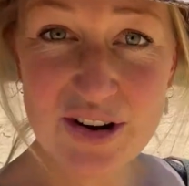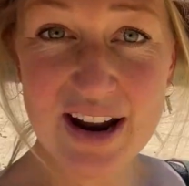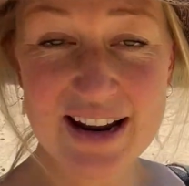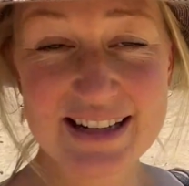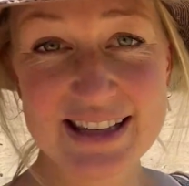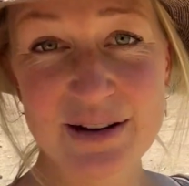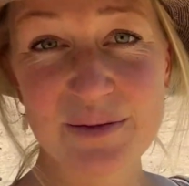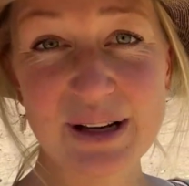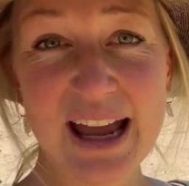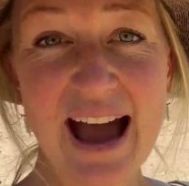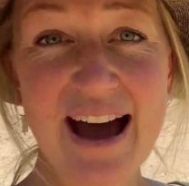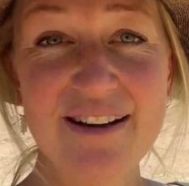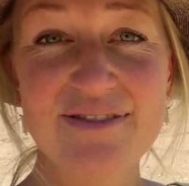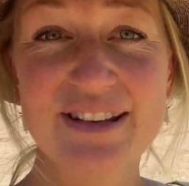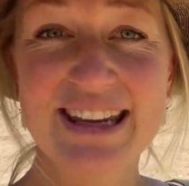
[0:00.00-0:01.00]
us that we
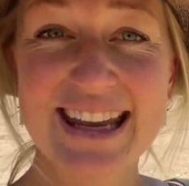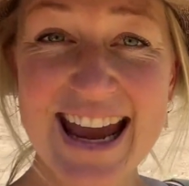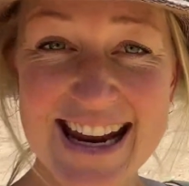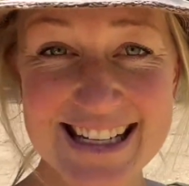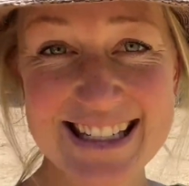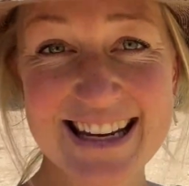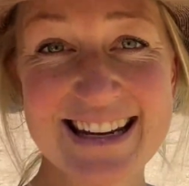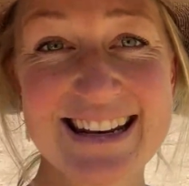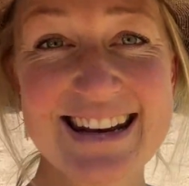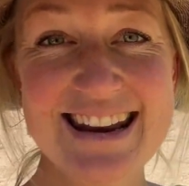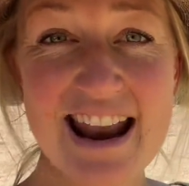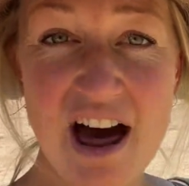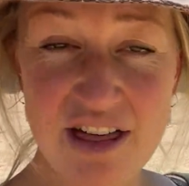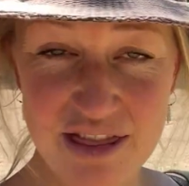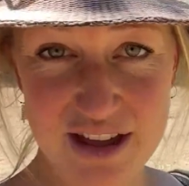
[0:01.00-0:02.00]
have yet
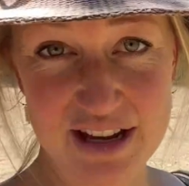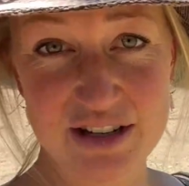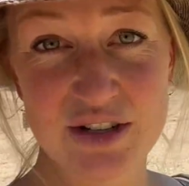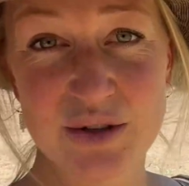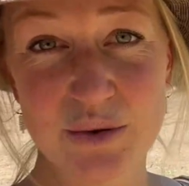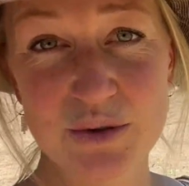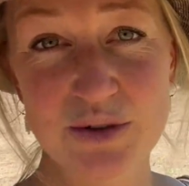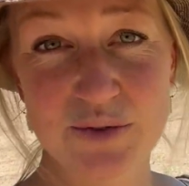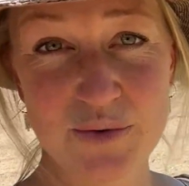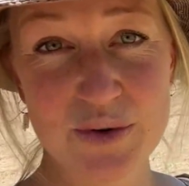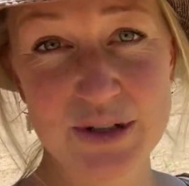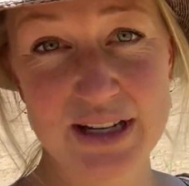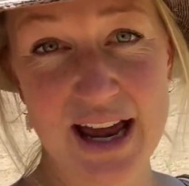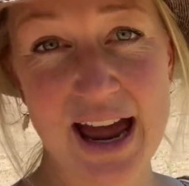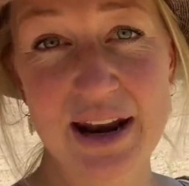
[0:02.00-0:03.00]
another source of
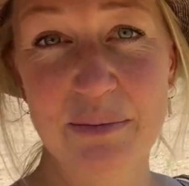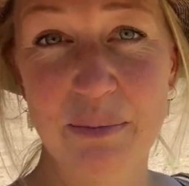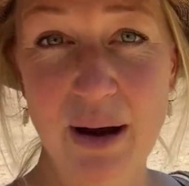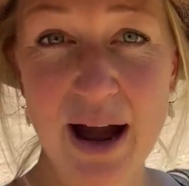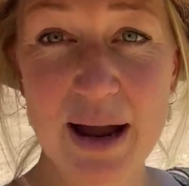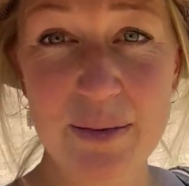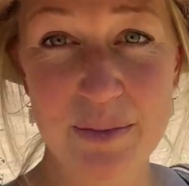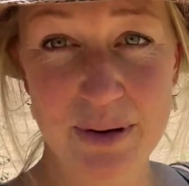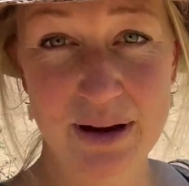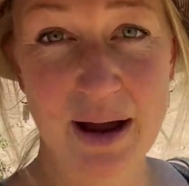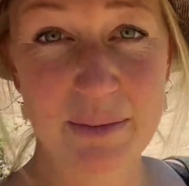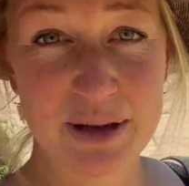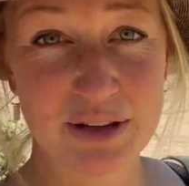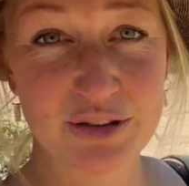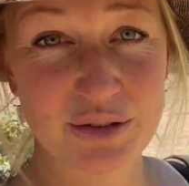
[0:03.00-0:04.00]
water and a pipe
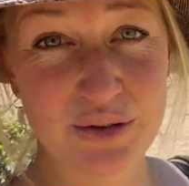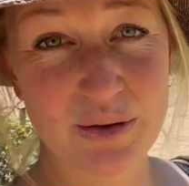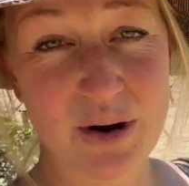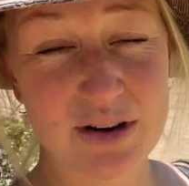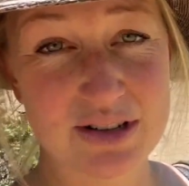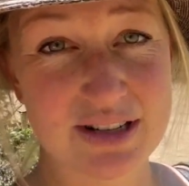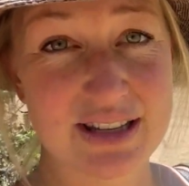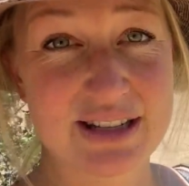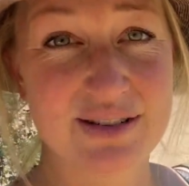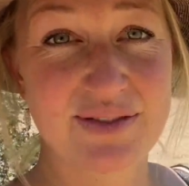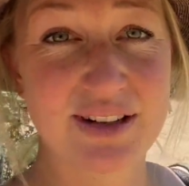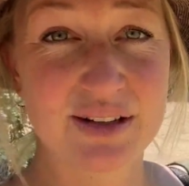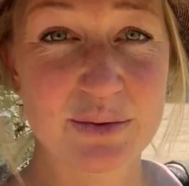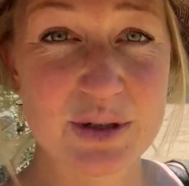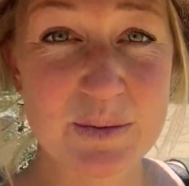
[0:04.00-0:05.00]
coming through onto this
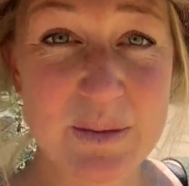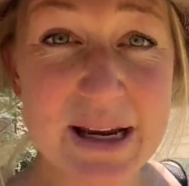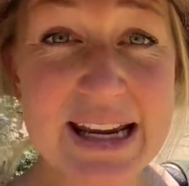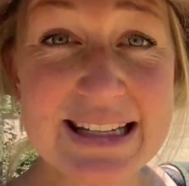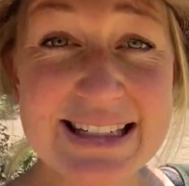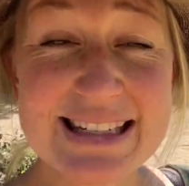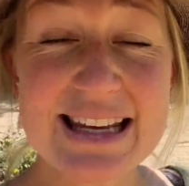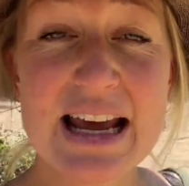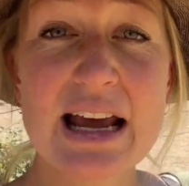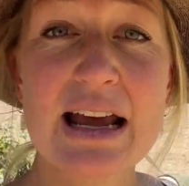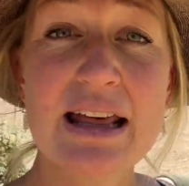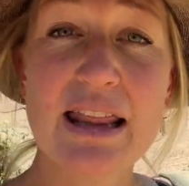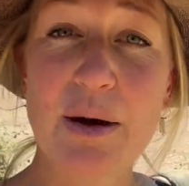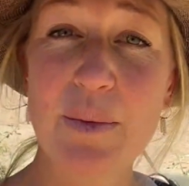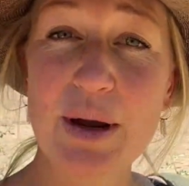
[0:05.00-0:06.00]
field, which means
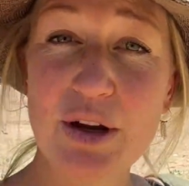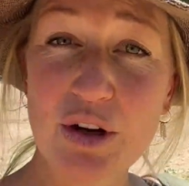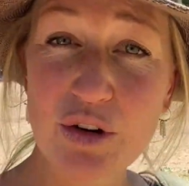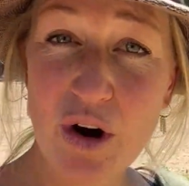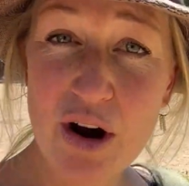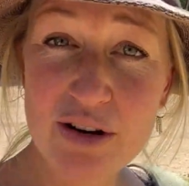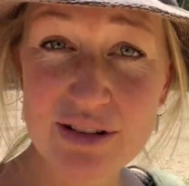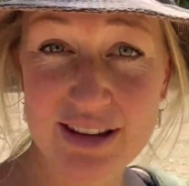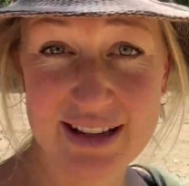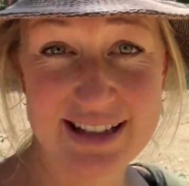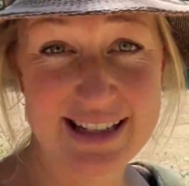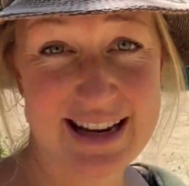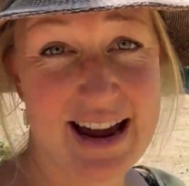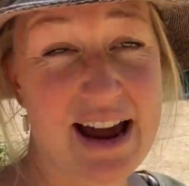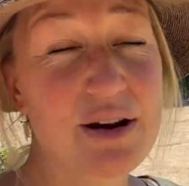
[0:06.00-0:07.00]
that we could grow things
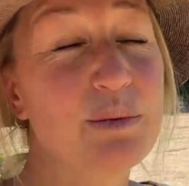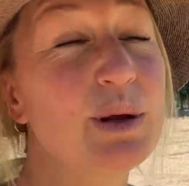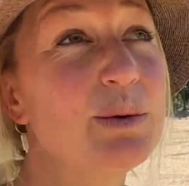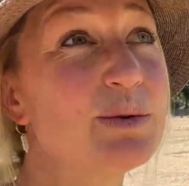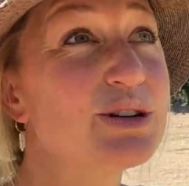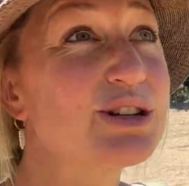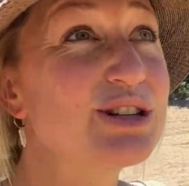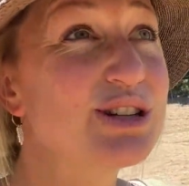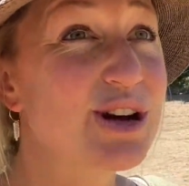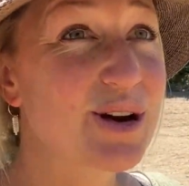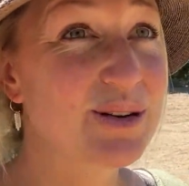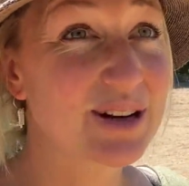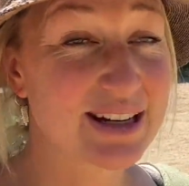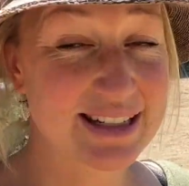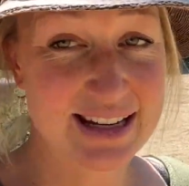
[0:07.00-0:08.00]
here, and we were so
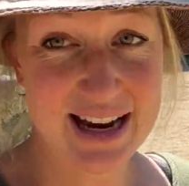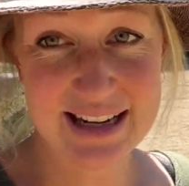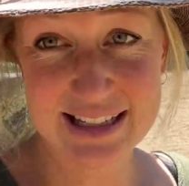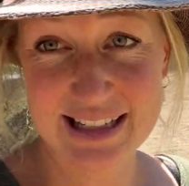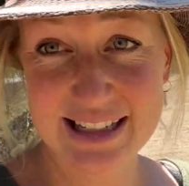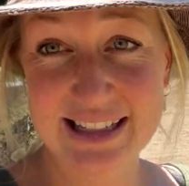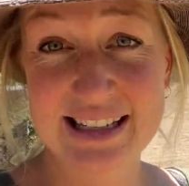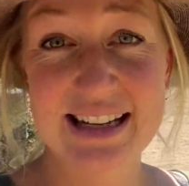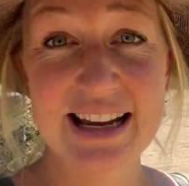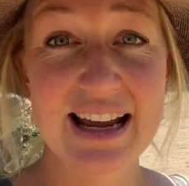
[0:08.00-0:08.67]
excited.